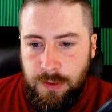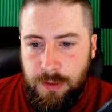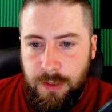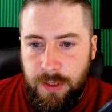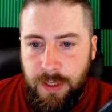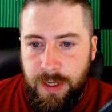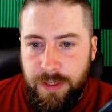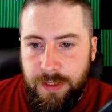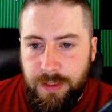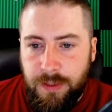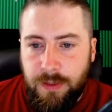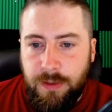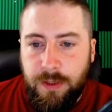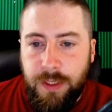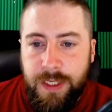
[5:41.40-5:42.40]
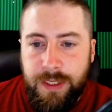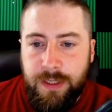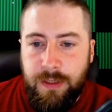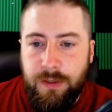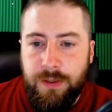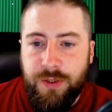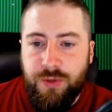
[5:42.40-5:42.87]
and then click
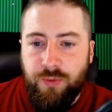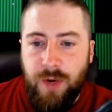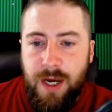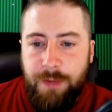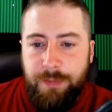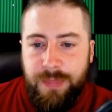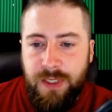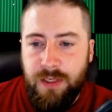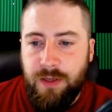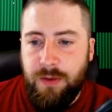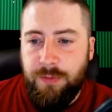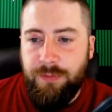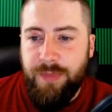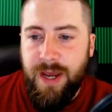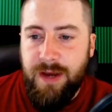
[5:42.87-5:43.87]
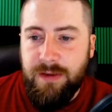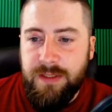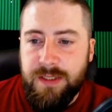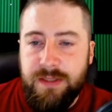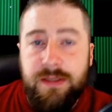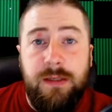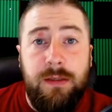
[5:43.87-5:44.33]
dropped,
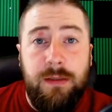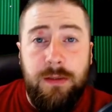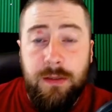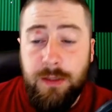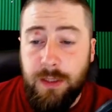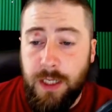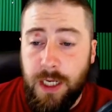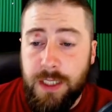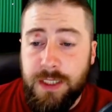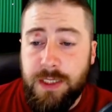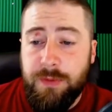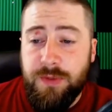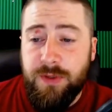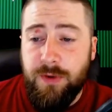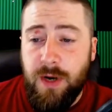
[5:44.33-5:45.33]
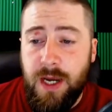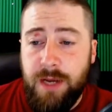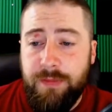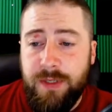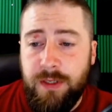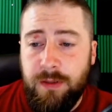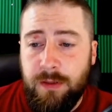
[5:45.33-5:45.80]
bounced, unsubscribed,
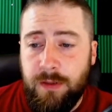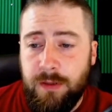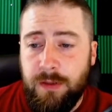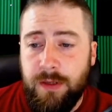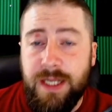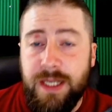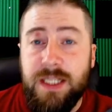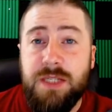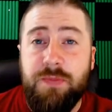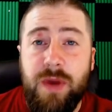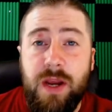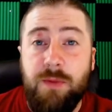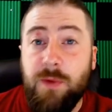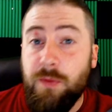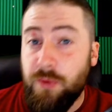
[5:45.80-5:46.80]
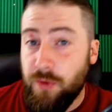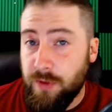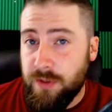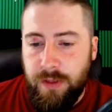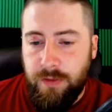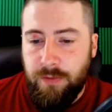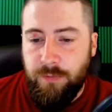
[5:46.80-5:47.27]
and spam
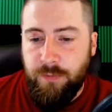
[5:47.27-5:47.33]
reports.